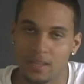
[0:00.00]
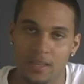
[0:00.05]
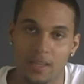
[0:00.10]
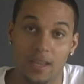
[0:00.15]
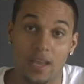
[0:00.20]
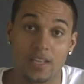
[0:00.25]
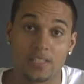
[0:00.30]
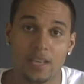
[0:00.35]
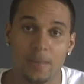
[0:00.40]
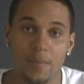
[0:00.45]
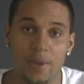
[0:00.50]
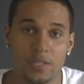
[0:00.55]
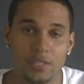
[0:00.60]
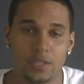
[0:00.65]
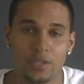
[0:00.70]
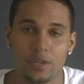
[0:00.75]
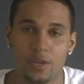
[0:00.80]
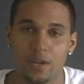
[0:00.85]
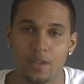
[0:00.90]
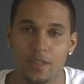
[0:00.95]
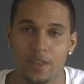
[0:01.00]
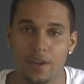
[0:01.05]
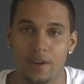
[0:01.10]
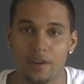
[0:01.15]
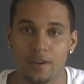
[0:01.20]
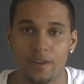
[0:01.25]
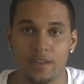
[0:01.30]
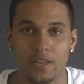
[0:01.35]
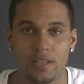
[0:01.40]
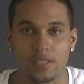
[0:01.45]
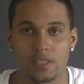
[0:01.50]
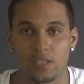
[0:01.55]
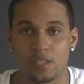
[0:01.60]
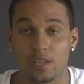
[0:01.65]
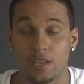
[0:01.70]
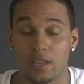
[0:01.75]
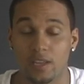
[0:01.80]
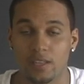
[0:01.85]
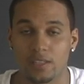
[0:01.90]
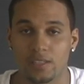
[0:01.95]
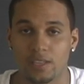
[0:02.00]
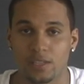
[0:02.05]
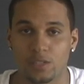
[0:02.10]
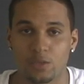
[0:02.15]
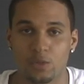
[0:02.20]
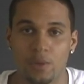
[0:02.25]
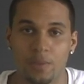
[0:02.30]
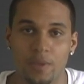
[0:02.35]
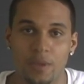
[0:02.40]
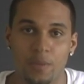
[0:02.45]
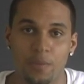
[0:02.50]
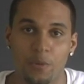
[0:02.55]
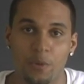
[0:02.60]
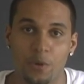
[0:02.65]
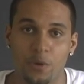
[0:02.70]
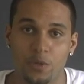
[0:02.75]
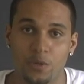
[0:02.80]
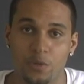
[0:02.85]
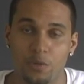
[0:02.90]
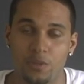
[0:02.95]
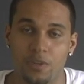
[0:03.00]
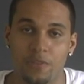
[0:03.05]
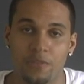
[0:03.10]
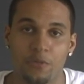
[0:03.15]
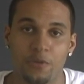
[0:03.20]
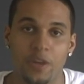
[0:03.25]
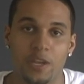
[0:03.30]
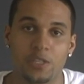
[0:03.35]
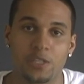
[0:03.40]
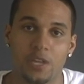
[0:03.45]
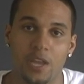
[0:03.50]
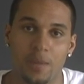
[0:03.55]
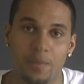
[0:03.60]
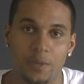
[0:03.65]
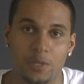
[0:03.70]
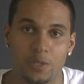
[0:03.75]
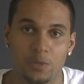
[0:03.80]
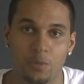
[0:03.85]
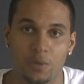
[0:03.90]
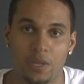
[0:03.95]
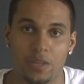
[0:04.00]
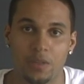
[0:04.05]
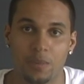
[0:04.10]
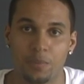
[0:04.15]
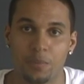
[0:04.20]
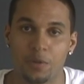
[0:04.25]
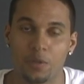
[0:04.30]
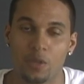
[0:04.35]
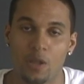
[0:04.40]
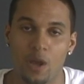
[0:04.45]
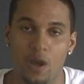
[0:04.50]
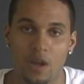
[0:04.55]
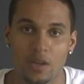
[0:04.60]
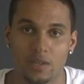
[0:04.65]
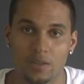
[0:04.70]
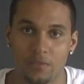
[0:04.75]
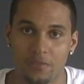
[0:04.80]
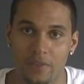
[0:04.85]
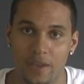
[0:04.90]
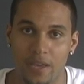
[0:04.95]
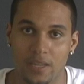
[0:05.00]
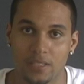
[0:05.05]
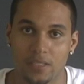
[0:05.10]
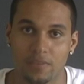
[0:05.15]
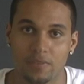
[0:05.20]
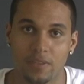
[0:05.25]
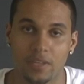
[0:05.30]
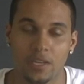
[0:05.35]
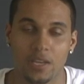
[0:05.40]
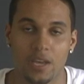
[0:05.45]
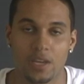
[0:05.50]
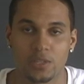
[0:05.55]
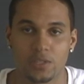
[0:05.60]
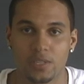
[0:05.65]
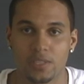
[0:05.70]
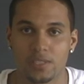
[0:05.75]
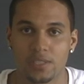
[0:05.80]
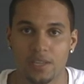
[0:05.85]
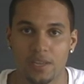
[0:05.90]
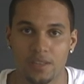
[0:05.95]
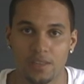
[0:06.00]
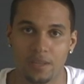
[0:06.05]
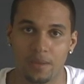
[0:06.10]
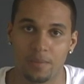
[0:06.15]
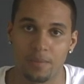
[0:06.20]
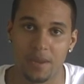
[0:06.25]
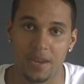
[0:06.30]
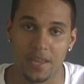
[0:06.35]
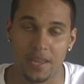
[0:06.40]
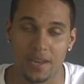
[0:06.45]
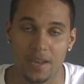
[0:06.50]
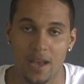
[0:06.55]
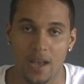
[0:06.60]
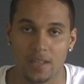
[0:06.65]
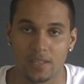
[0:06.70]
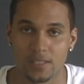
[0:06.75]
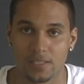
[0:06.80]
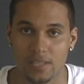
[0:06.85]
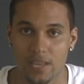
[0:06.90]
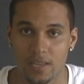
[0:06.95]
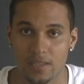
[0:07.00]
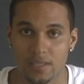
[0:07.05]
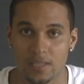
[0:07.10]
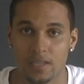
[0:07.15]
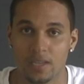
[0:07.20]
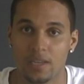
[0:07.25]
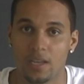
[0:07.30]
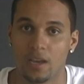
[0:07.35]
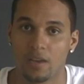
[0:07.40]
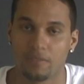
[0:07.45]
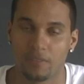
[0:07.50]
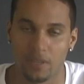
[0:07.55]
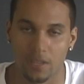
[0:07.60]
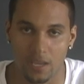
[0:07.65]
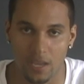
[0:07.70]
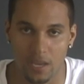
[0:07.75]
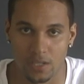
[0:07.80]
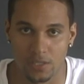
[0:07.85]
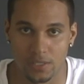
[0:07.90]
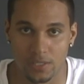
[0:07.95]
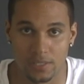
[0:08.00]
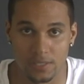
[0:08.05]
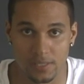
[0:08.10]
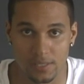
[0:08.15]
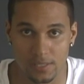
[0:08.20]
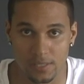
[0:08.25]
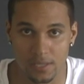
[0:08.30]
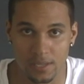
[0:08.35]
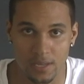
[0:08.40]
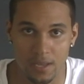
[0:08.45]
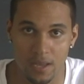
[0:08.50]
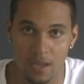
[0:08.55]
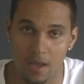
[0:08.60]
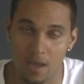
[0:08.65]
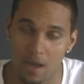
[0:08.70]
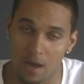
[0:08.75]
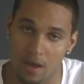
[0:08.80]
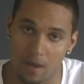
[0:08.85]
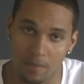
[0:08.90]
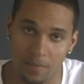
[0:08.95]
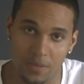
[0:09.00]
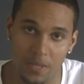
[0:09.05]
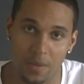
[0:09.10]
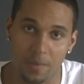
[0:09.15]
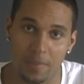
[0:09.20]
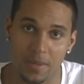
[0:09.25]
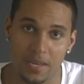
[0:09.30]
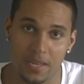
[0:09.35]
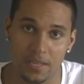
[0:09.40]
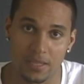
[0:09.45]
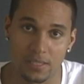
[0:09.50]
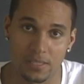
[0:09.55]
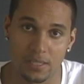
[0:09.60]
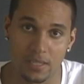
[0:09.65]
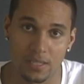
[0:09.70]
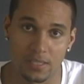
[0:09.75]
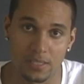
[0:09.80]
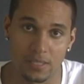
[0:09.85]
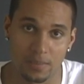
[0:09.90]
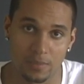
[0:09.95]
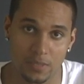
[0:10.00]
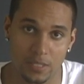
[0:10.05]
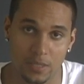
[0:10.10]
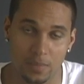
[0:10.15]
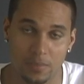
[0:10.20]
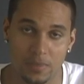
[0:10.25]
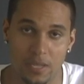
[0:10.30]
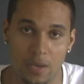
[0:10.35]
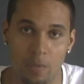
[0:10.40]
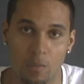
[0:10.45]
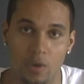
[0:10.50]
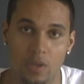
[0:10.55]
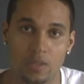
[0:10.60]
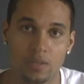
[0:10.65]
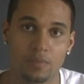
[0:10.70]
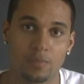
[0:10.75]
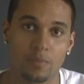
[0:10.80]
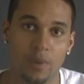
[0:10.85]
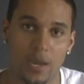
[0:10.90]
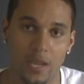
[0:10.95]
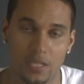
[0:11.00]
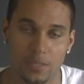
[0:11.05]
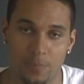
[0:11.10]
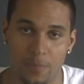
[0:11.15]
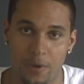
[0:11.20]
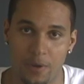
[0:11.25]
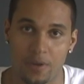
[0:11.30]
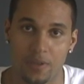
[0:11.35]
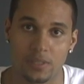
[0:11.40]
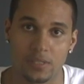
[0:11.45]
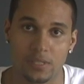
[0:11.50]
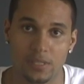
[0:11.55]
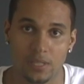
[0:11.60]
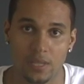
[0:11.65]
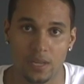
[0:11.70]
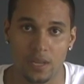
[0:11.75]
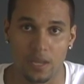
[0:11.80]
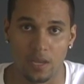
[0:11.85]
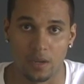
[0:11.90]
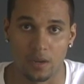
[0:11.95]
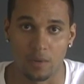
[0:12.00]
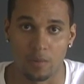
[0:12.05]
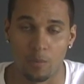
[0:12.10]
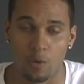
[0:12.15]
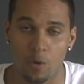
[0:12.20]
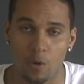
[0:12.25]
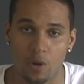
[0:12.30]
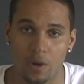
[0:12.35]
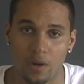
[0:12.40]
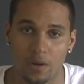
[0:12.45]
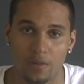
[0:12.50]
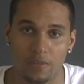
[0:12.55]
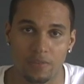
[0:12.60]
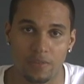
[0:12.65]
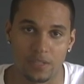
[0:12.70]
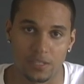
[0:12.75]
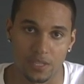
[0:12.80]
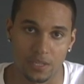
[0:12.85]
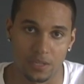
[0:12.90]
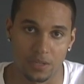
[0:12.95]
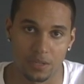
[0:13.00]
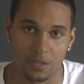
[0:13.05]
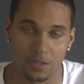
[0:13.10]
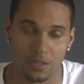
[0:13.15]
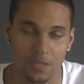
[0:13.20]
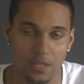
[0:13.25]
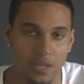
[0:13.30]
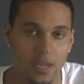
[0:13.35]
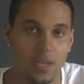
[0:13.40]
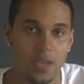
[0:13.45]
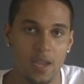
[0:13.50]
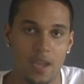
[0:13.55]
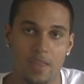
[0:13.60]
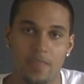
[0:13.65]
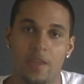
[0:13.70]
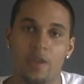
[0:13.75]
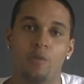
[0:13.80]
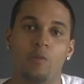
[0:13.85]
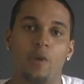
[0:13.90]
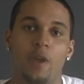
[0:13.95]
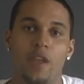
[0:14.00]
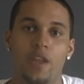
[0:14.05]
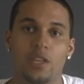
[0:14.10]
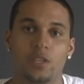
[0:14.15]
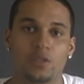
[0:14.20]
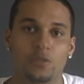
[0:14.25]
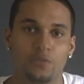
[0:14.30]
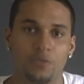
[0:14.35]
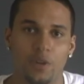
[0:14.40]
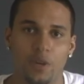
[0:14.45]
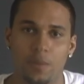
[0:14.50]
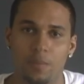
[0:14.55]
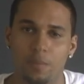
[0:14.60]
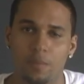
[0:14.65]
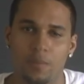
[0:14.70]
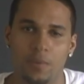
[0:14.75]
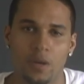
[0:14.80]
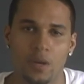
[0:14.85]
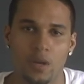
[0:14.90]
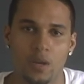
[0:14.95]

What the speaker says: As I mentioned earlier, it's extremely important to differentiate between the prolonged effects of concussions and the immediate onset of concussions. The immediacy symptoms that one might experience are more physical, and they range from